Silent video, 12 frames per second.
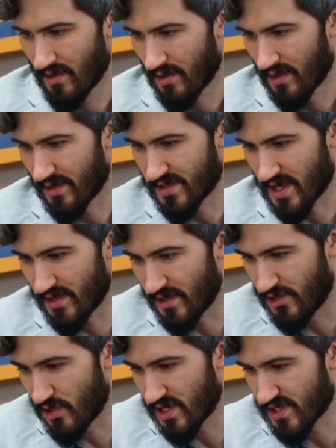And so the
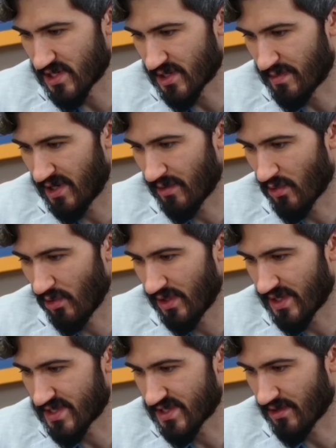Judiciary Committee
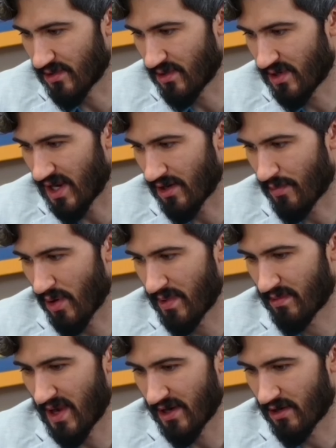ruling is still noted on a
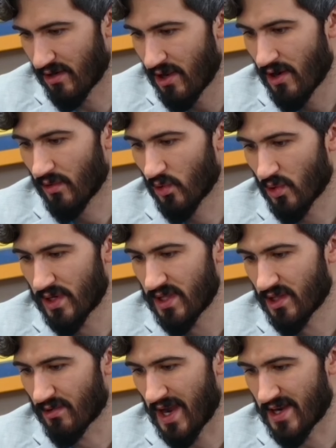permanent record, ruining
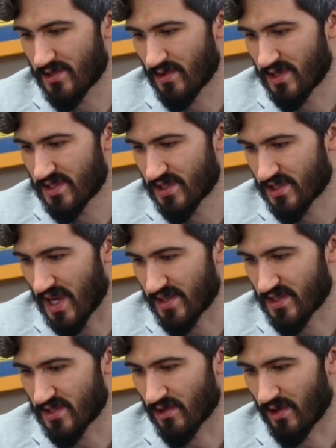the graduate's
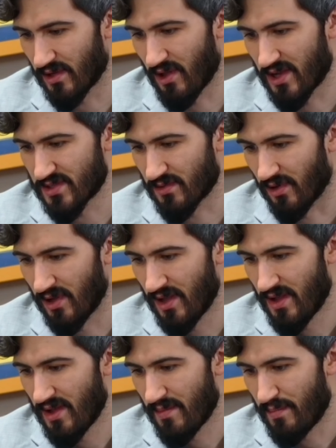chances of going to law school.
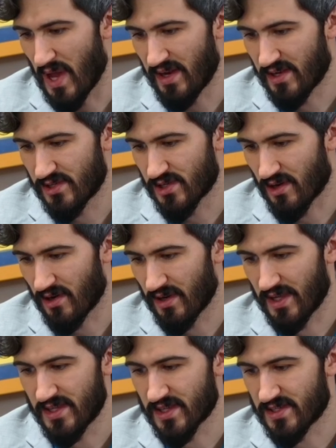Bettinger
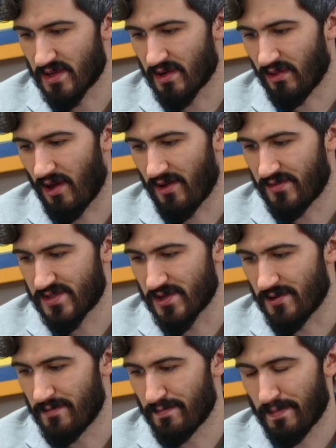is considering a
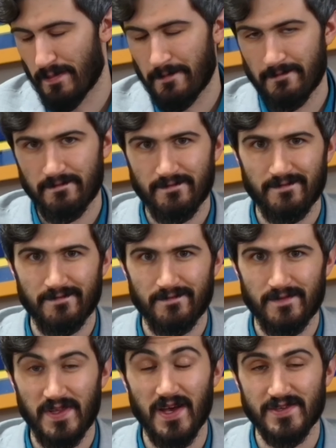lawsuit.
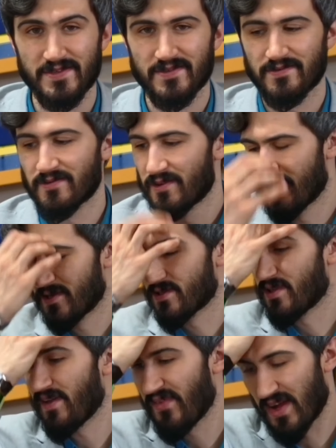Yes. So
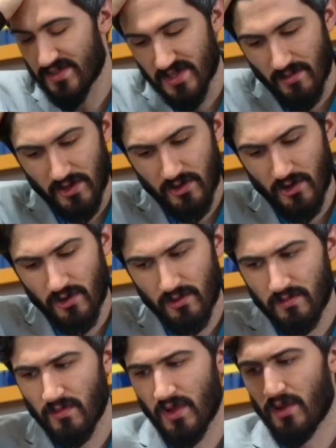they found someone
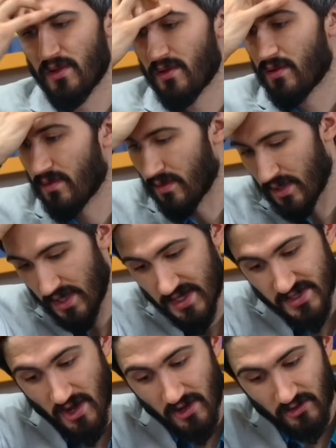who
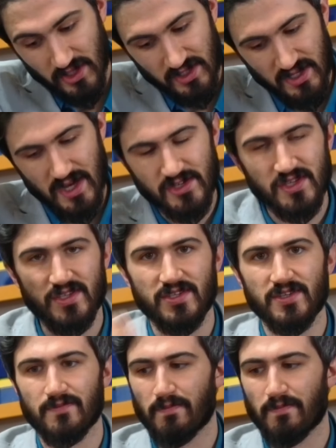is ugly, not just